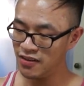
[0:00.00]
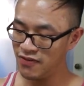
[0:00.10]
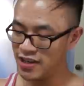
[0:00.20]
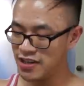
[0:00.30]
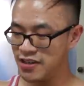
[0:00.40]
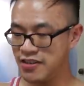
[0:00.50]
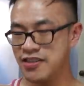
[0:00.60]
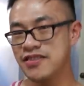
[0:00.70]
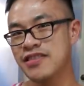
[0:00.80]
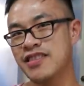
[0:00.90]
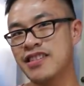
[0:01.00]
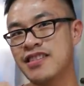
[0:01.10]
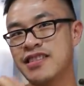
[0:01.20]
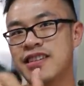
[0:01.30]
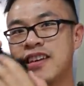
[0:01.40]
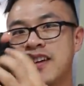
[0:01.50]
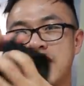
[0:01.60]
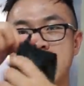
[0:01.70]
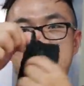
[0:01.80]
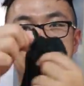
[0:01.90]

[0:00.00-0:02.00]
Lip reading: make sure you use this thing